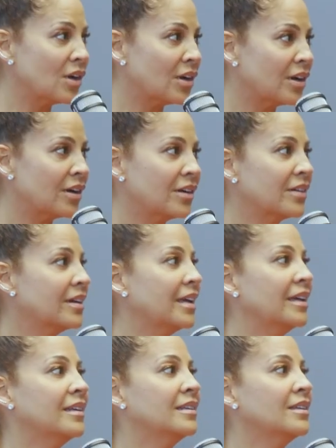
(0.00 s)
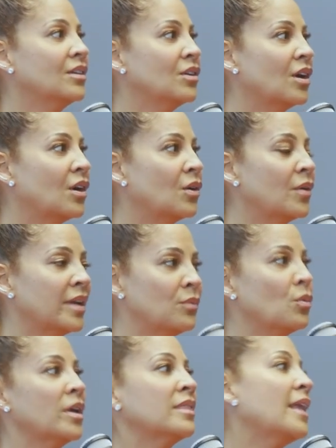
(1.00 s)
her uh, and, you know,
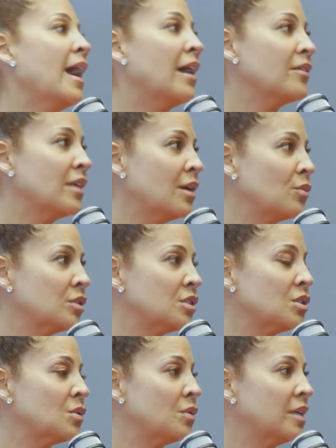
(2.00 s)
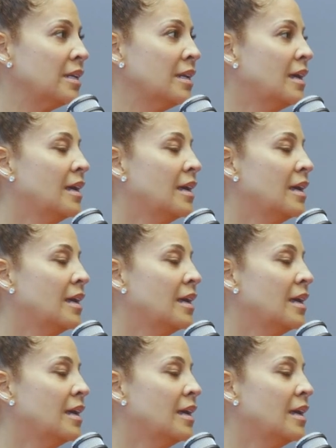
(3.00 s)
and what, how they were doing,